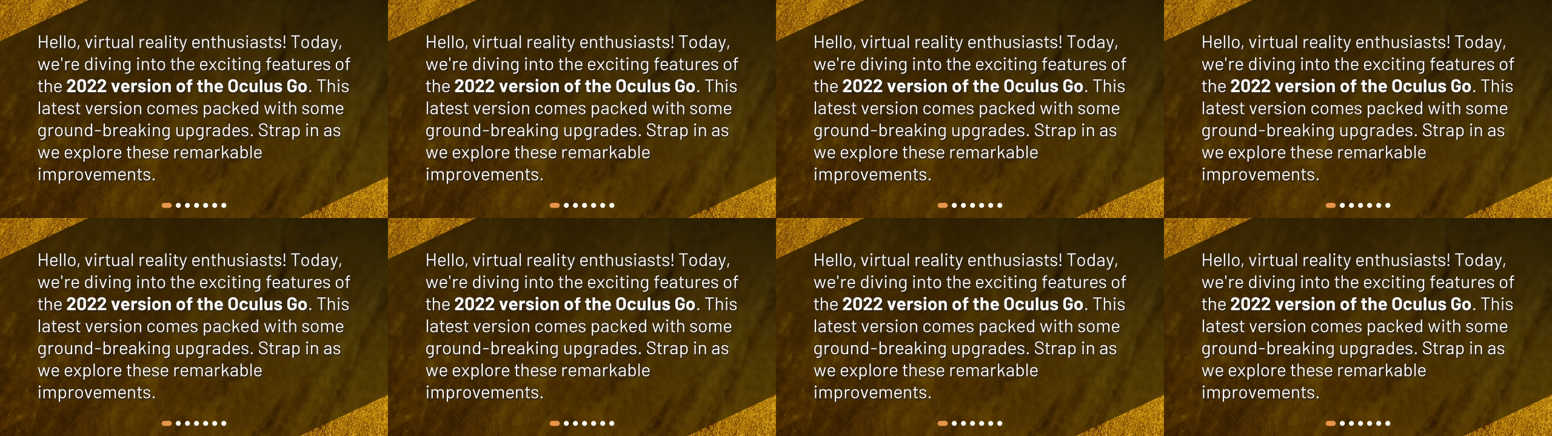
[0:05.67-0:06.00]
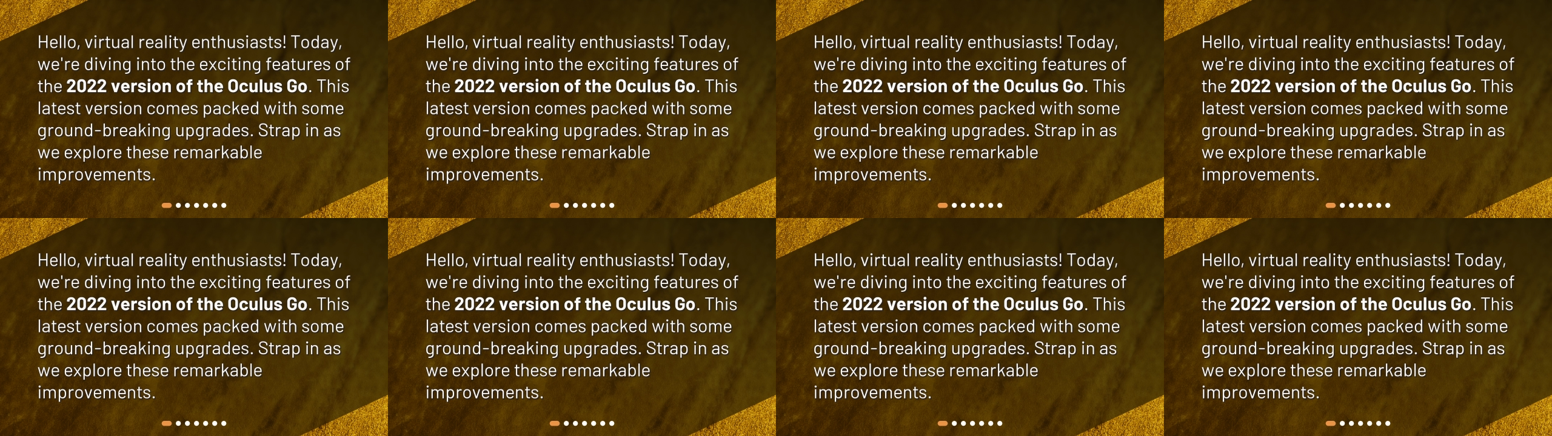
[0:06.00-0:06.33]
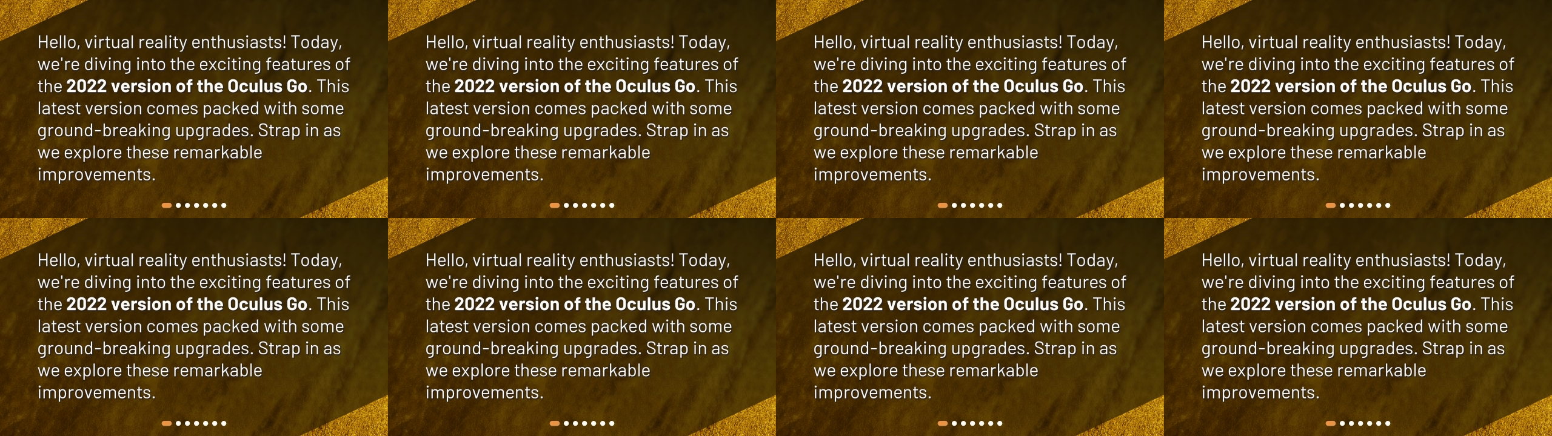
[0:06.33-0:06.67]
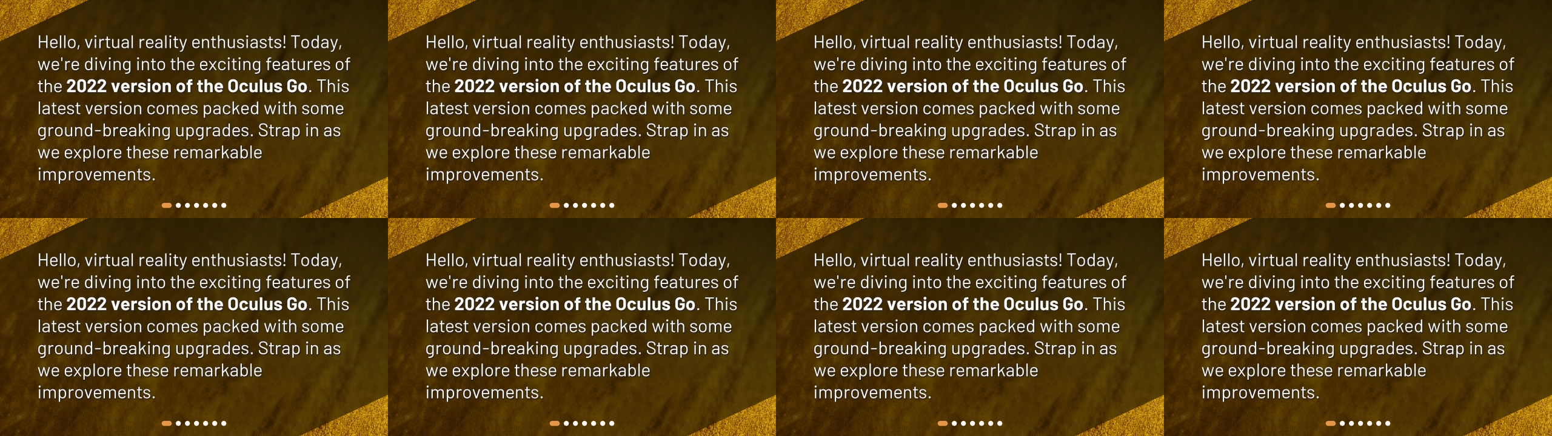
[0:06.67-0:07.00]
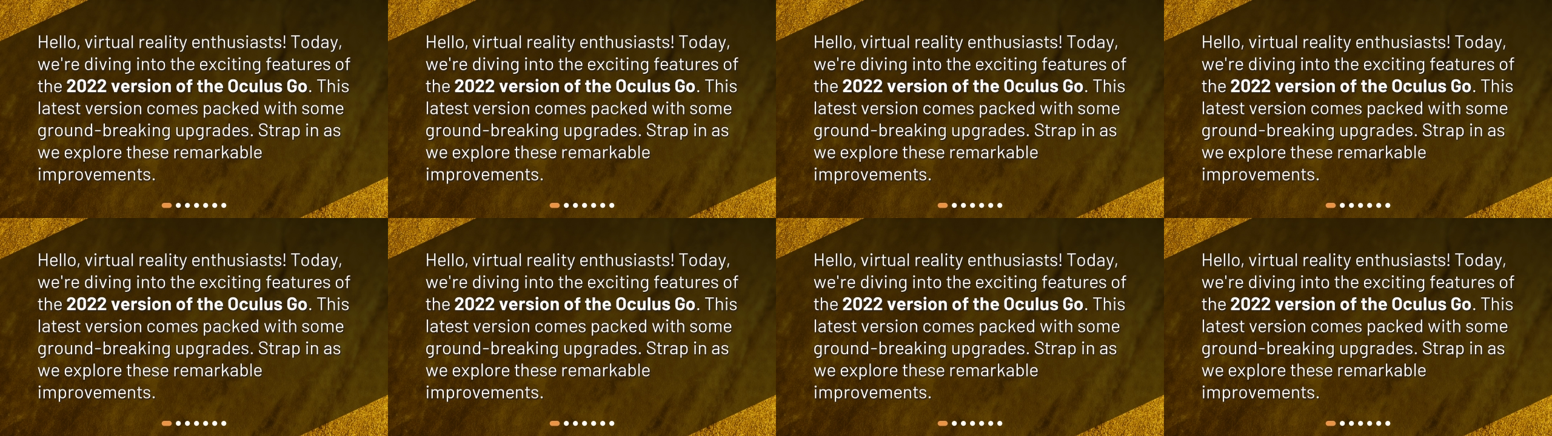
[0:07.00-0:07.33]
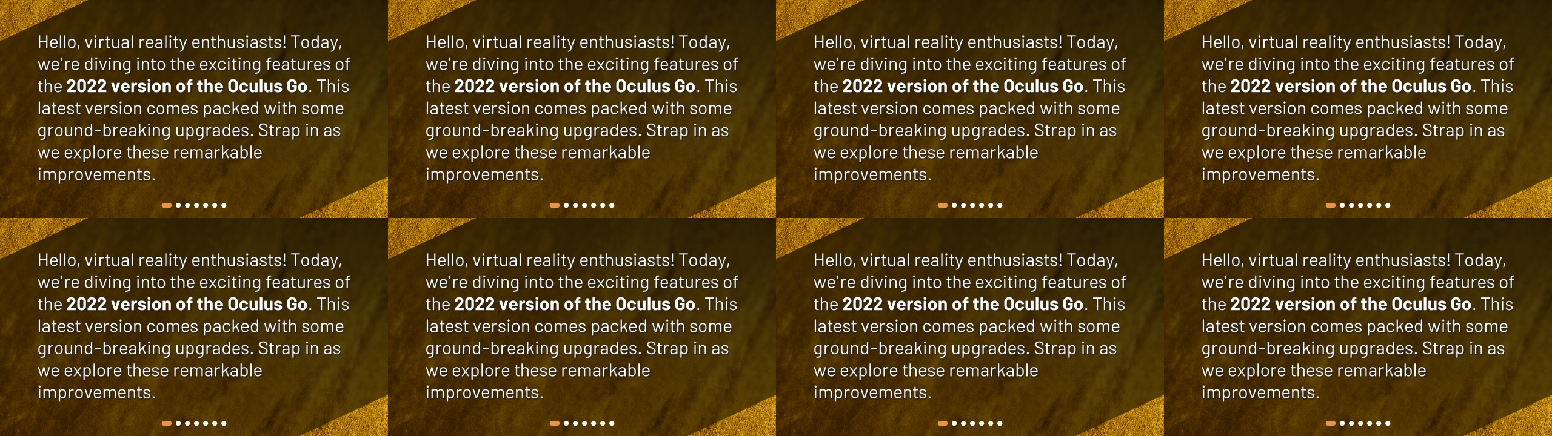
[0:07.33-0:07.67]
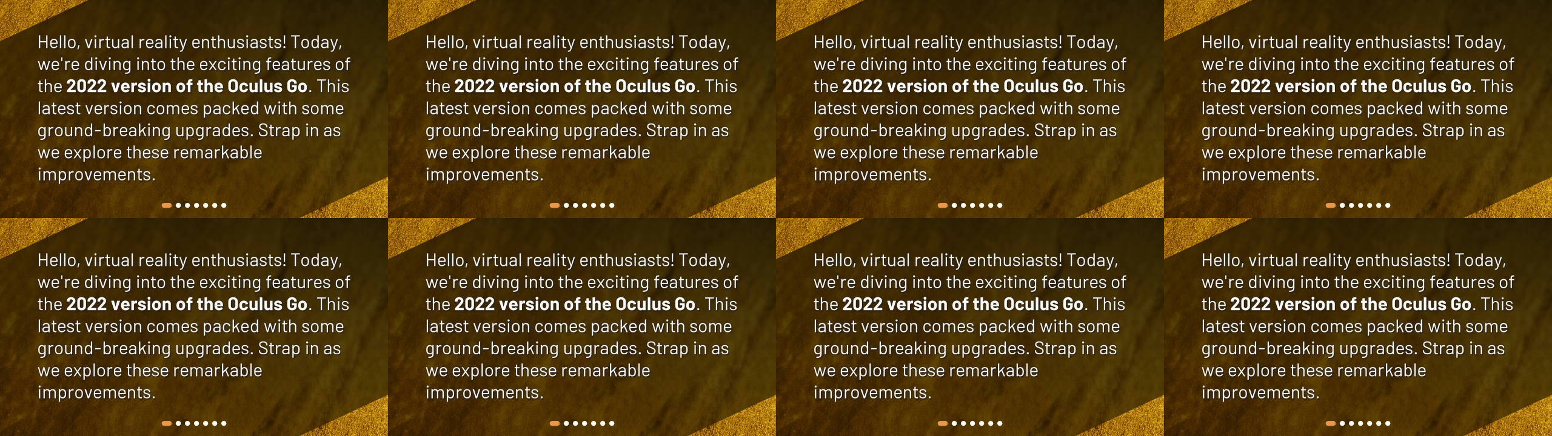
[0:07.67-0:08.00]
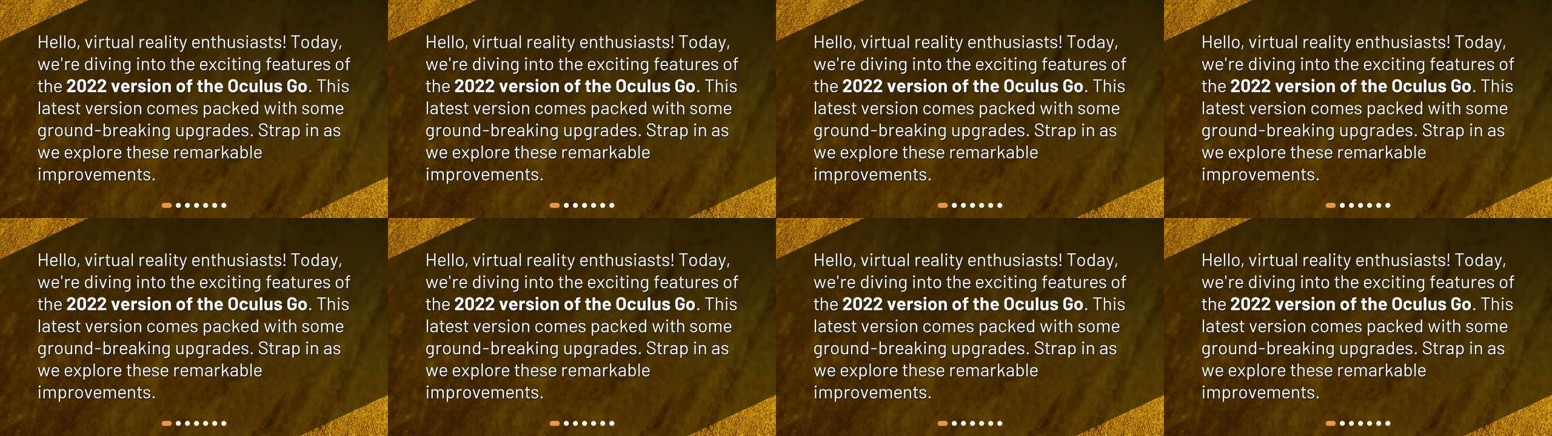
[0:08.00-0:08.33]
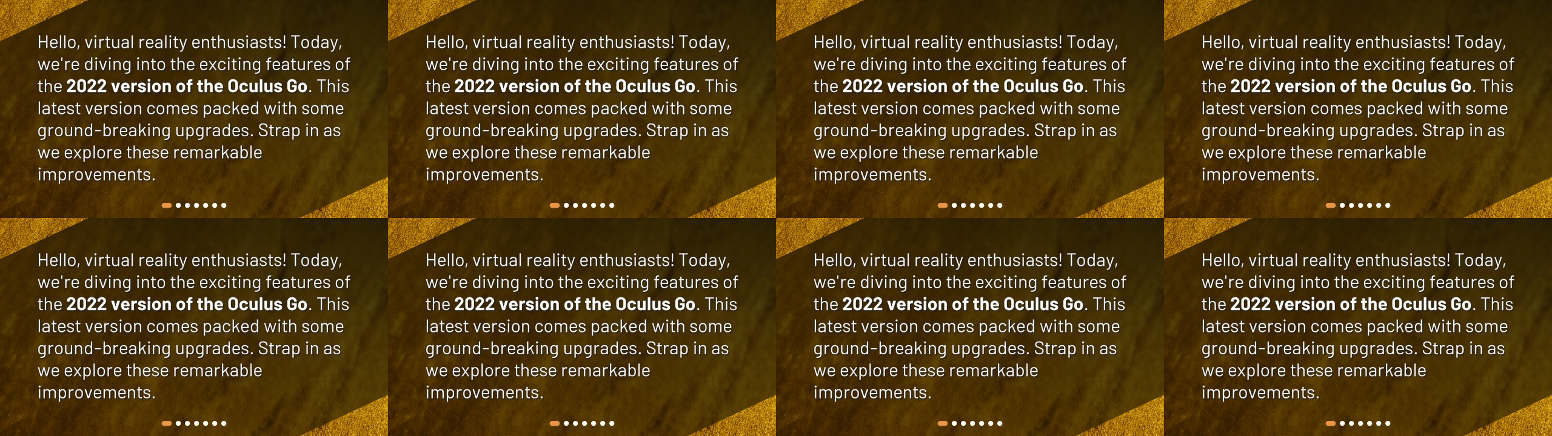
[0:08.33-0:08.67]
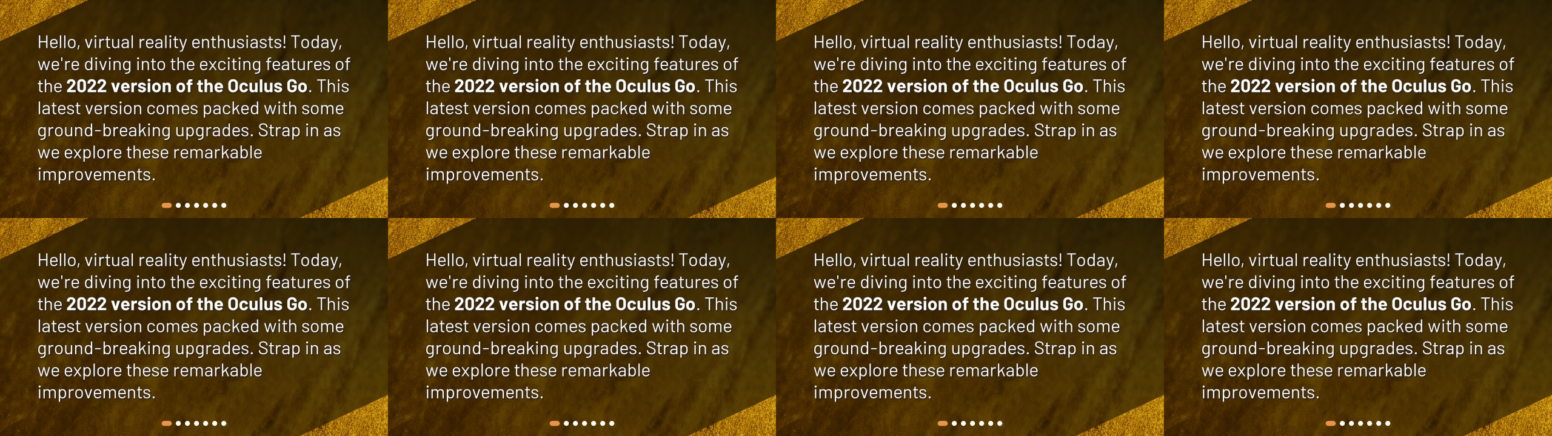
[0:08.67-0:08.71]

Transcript: Nobody's mouth can be seen.